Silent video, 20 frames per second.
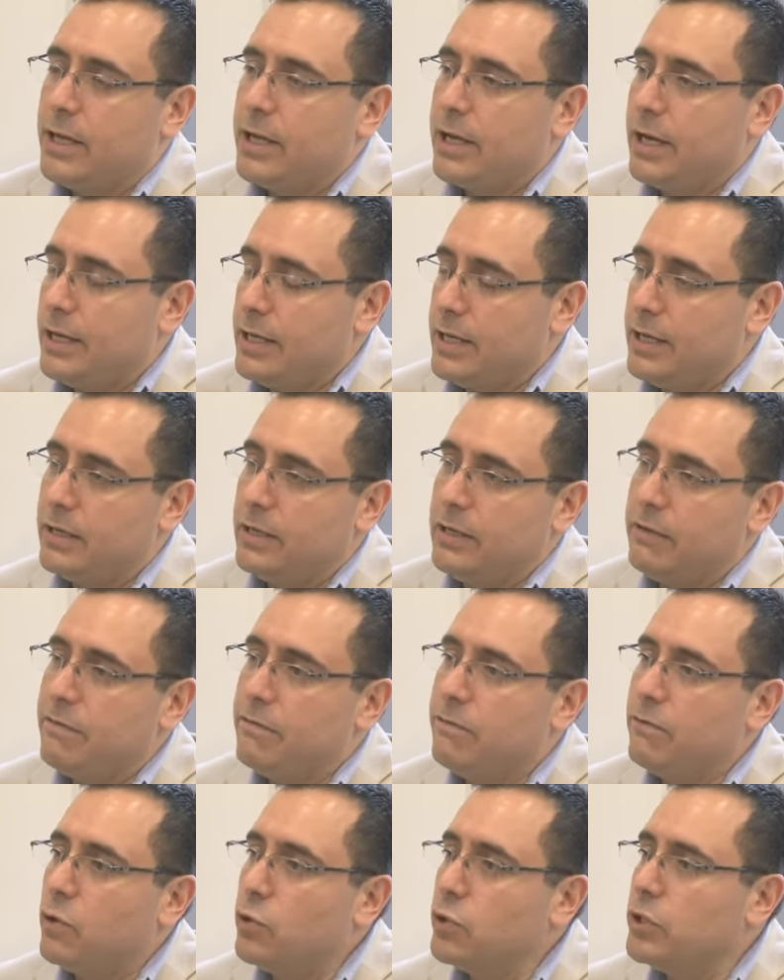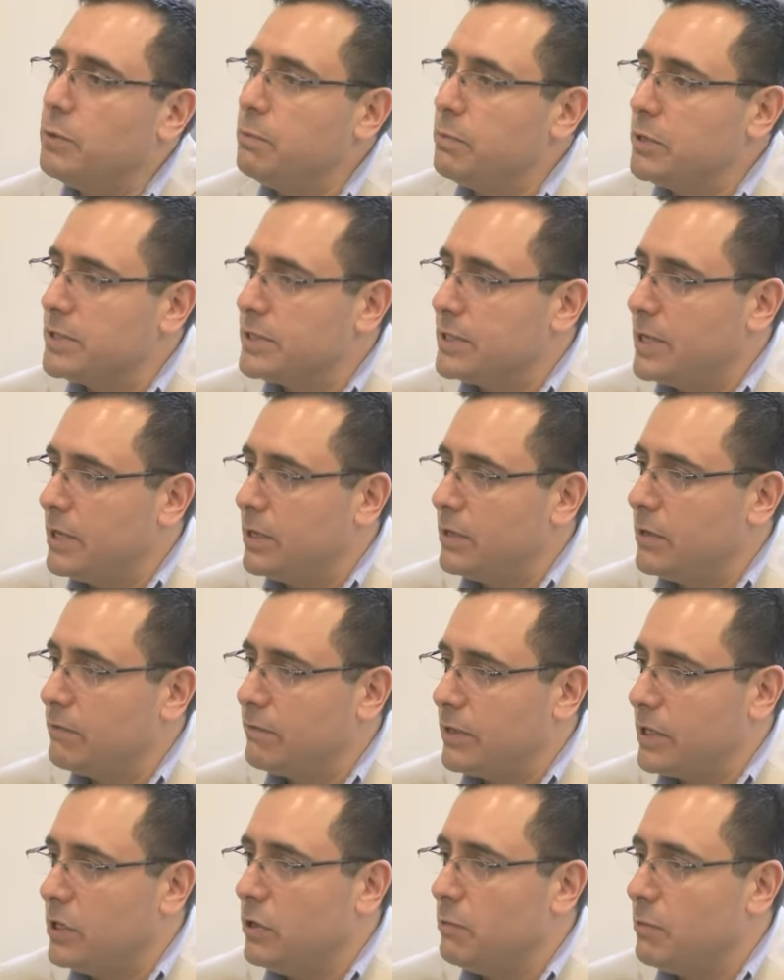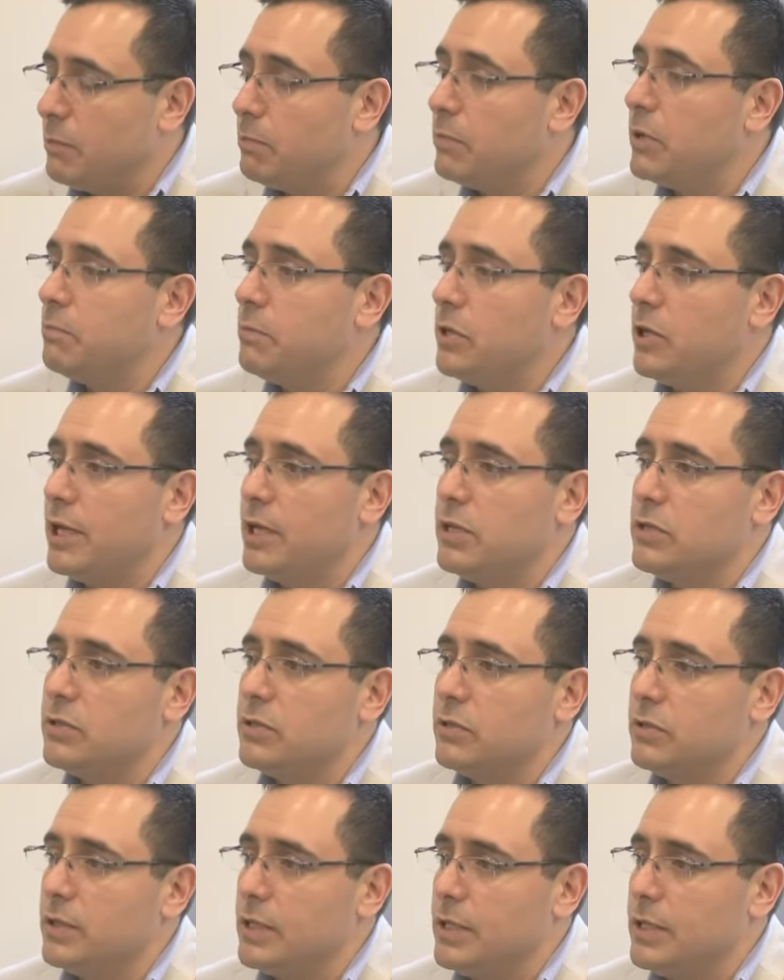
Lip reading: and nearly 40% of the human population